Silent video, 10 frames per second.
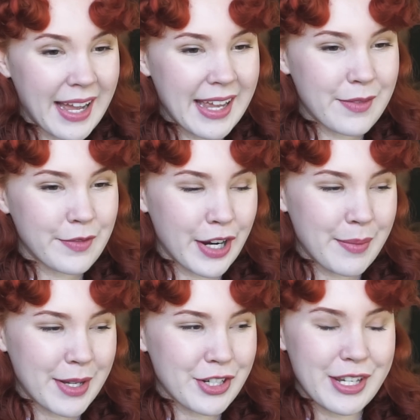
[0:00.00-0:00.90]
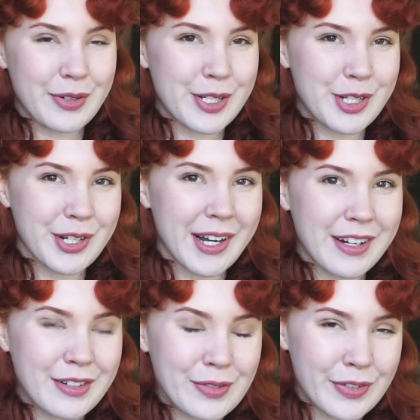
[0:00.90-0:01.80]
I am very much a creature
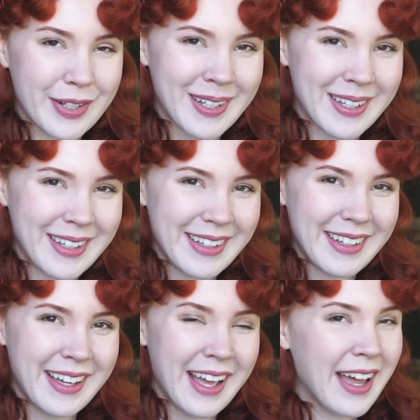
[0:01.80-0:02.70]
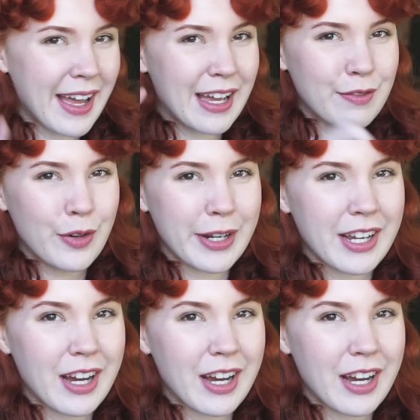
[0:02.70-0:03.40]
of avoiding